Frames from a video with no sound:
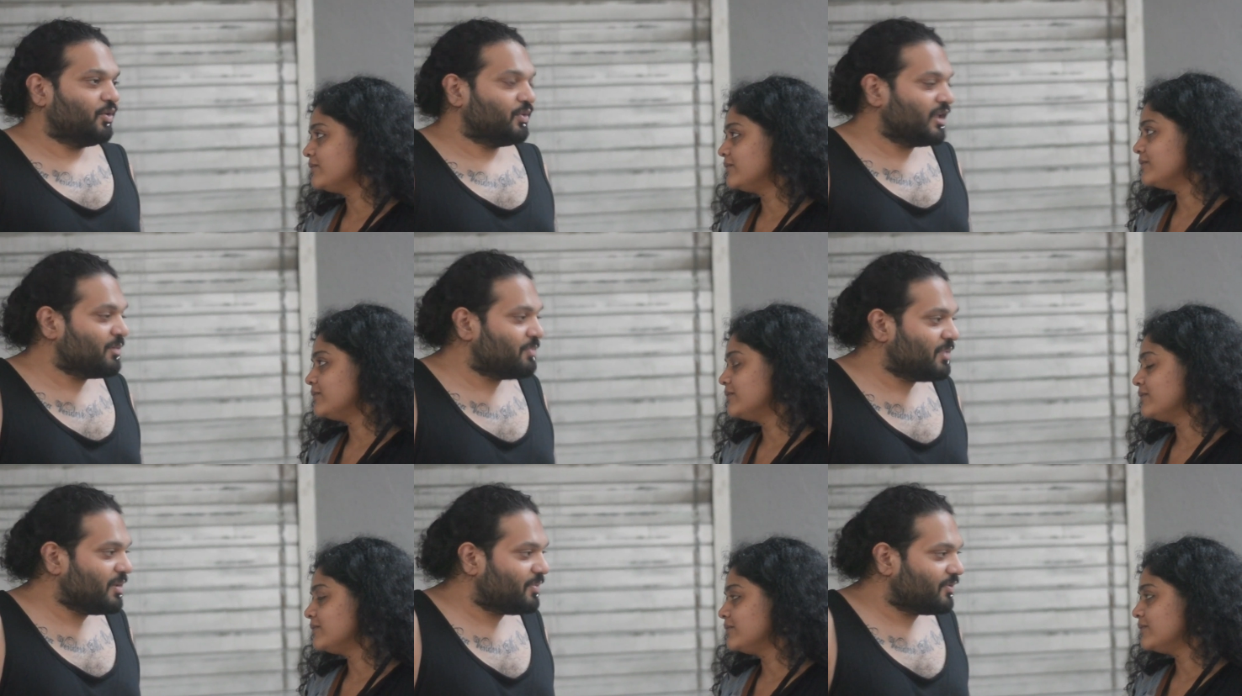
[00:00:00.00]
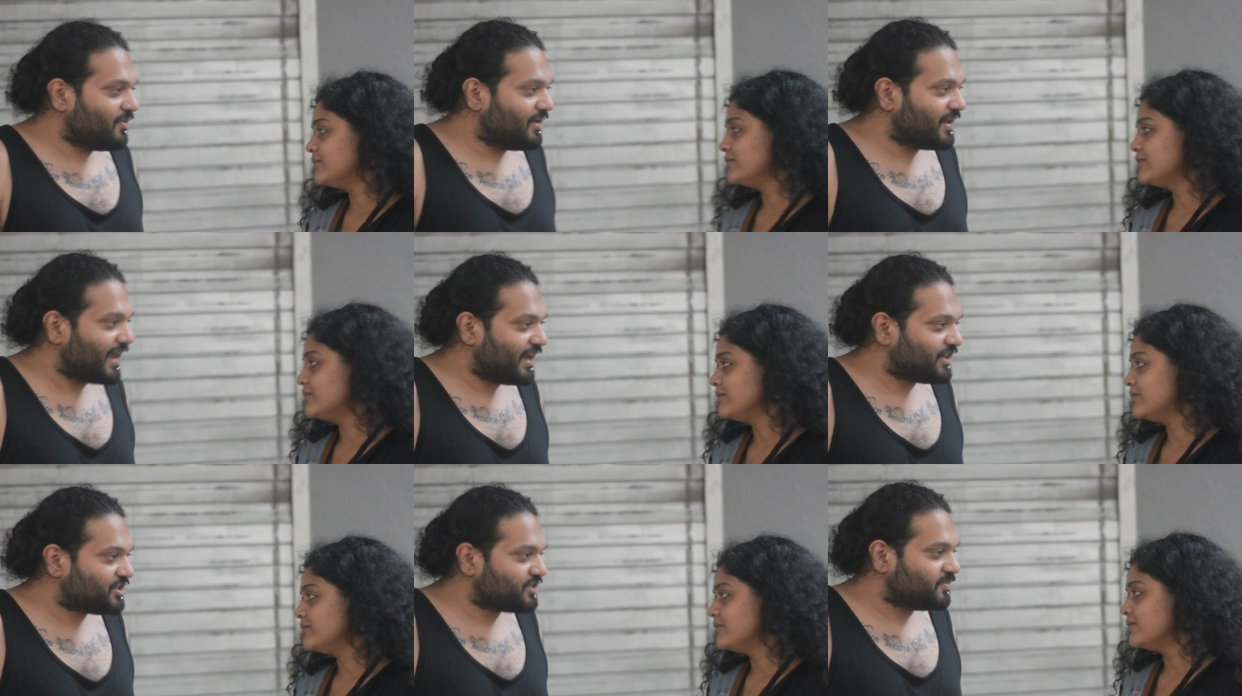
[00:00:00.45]
Speaker 1: Do you think people will
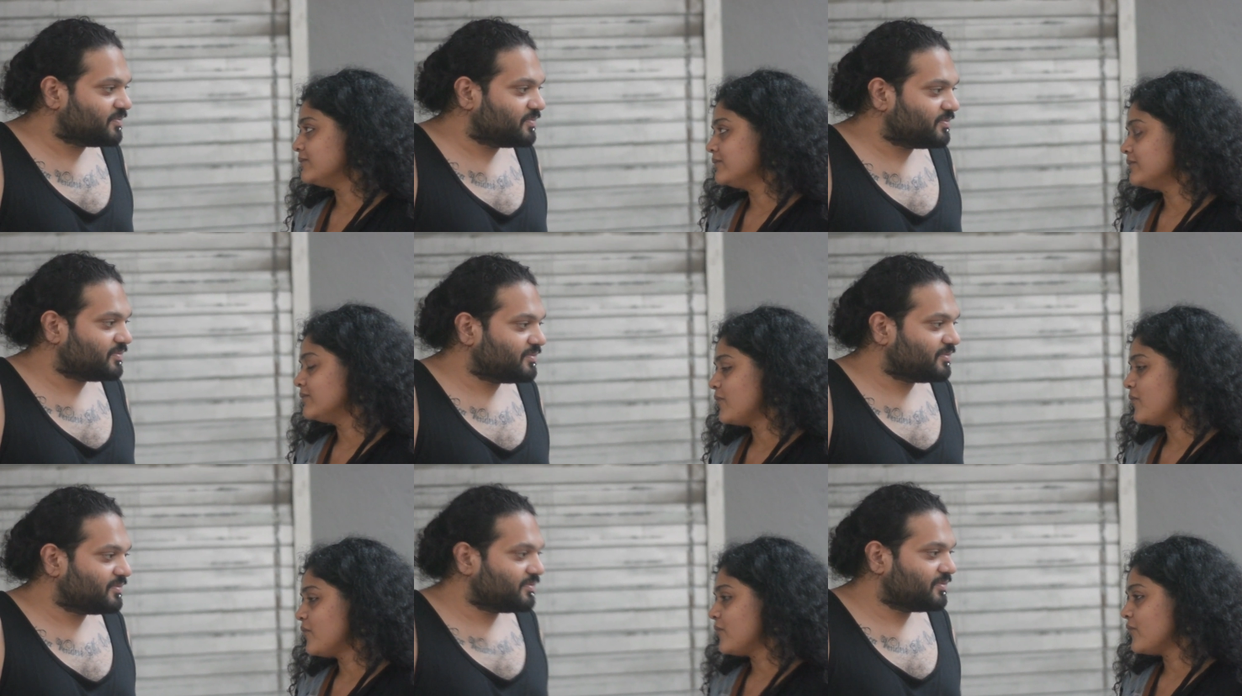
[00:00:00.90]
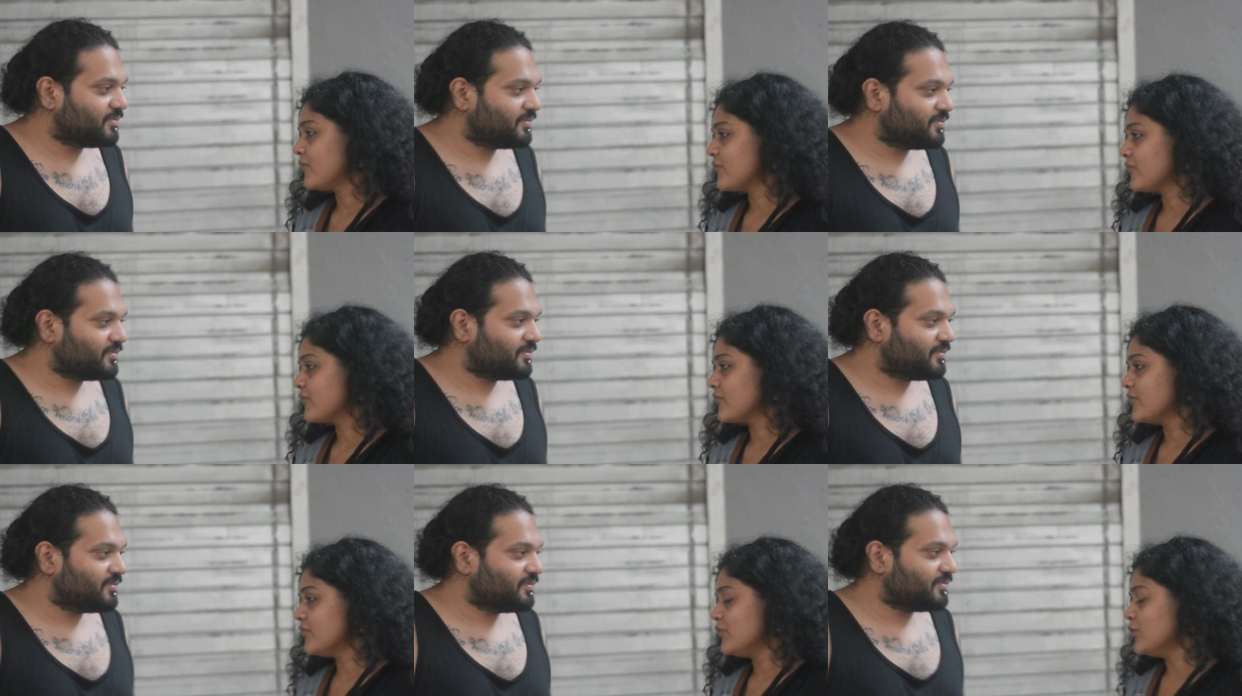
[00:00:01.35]
catch him?
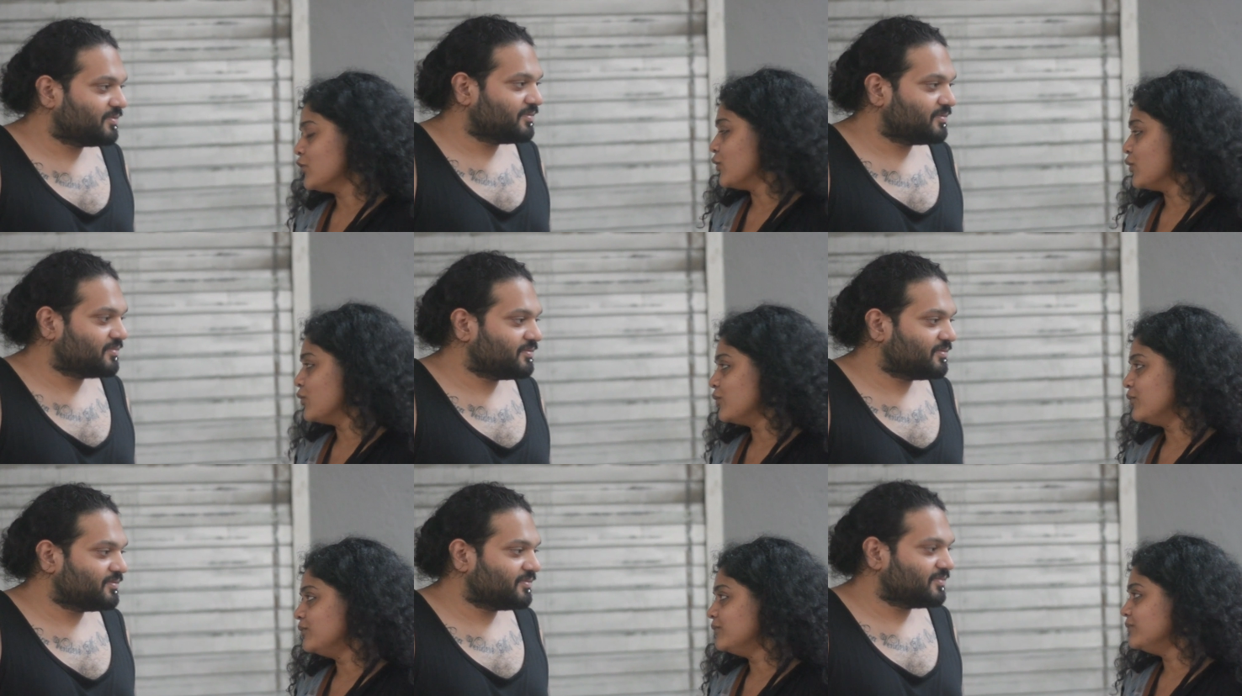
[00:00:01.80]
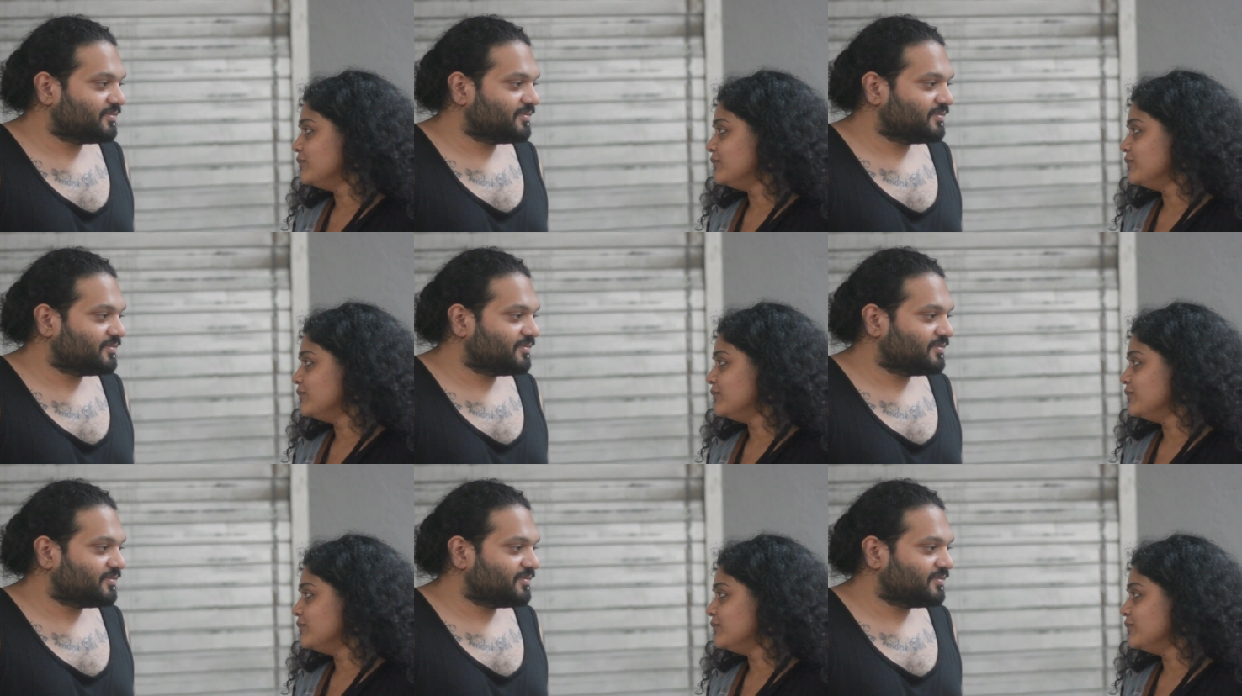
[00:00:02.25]
No.